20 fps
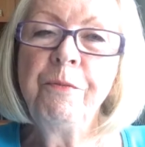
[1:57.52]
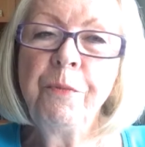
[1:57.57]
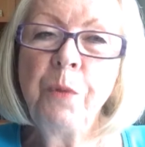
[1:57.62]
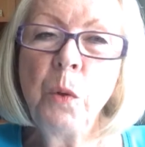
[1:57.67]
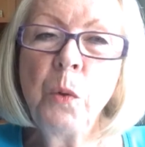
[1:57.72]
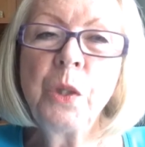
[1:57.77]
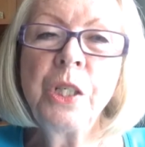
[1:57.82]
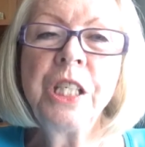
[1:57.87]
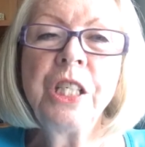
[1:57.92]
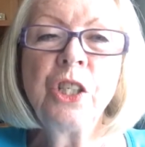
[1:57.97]

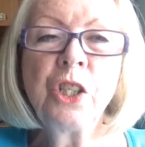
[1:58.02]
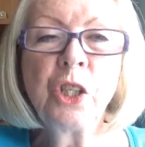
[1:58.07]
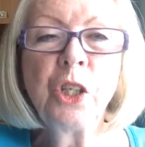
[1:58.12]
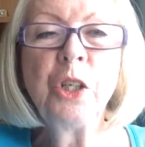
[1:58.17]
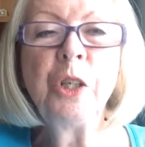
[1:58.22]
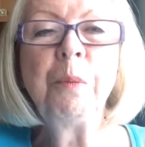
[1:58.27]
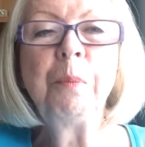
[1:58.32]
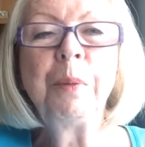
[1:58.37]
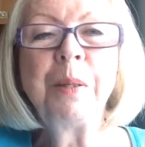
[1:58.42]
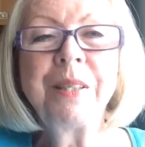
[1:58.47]

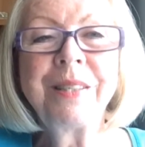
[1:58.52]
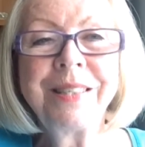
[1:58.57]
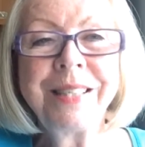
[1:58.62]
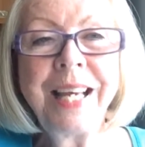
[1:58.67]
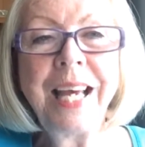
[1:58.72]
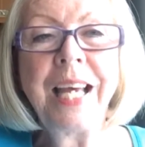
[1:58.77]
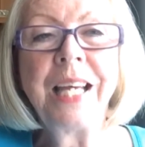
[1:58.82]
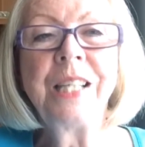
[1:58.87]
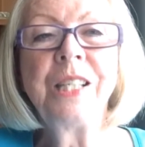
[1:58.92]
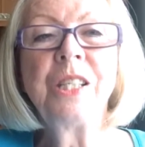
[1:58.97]

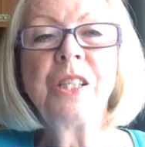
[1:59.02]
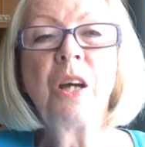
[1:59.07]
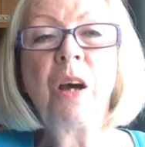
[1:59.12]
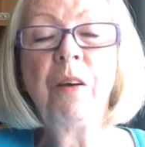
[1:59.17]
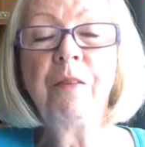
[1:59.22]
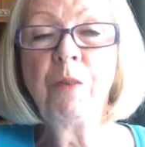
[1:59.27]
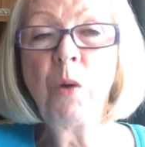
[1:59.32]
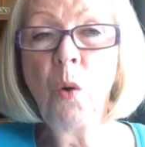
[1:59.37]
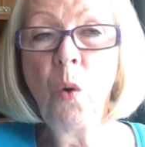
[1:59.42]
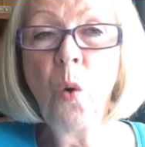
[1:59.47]
42%
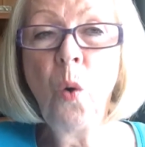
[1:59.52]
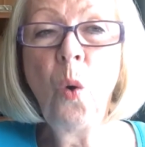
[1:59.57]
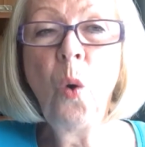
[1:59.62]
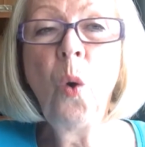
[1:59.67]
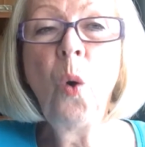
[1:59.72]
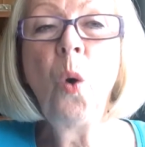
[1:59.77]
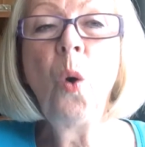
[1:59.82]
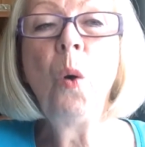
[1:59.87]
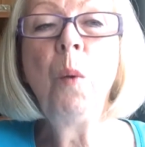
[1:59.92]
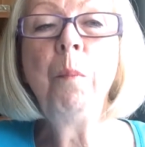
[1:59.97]
of
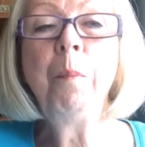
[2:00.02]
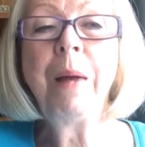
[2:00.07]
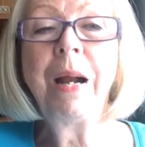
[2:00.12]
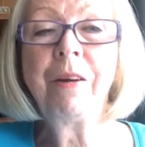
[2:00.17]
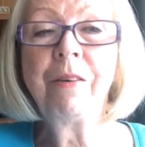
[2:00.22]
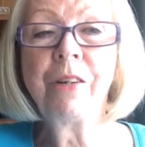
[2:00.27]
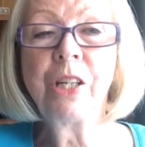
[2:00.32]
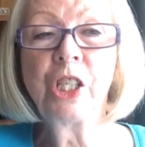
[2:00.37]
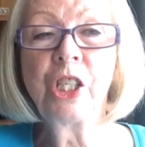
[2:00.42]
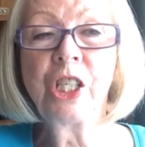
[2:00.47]
all
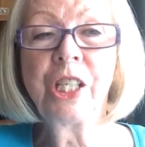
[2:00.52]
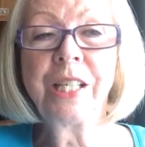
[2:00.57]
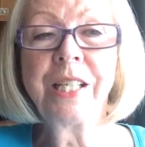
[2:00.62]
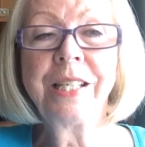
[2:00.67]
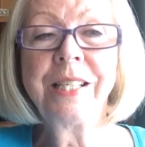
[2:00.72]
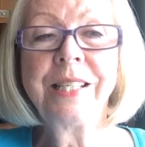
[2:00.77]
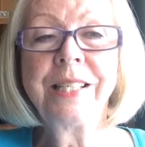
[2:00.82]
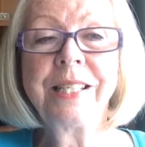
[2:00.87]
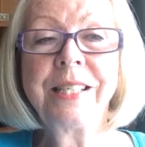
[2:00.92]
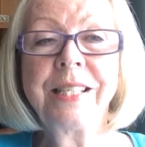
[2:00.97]

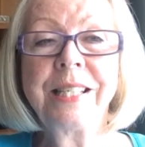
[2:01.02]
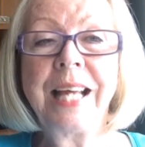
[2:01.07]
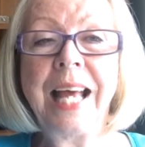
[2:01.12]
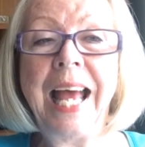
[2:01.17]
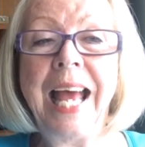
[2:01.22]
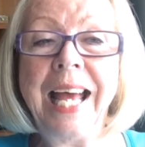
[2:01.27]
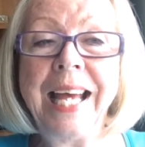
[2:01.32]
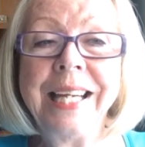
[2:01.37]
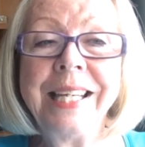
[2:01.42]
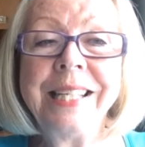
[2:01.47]
marriages
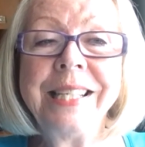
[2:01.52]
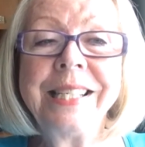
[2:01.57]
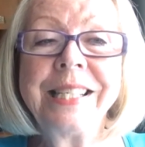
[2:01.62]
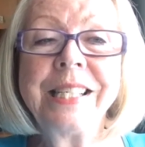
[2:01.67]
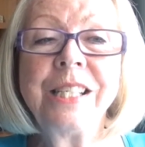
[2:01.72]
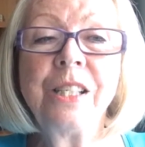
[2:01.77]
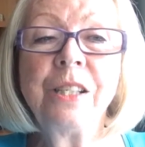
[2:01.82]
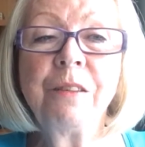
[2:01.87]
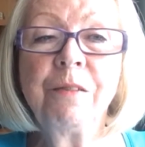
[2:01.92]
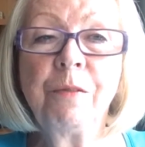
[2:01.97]
end
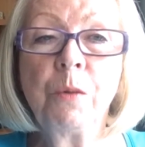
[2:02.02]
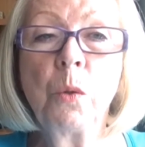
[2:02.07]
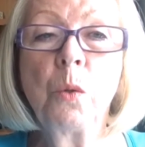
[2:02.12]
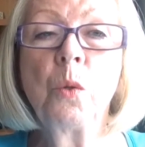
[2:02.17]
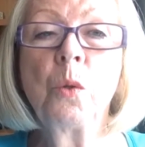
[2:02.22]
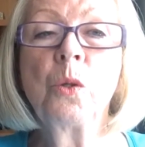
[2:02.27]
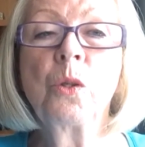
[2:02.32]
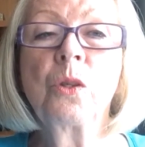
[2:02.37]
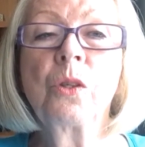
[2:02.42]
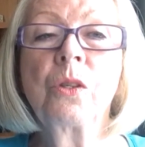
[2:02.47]
in
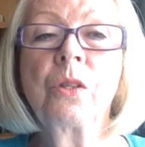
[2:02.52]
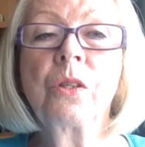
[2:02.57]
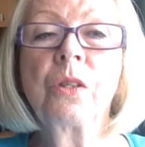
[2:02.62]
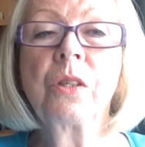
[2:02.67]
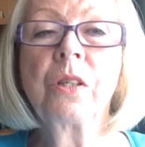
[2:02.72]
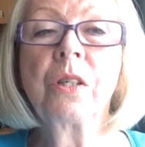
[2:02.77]
divorce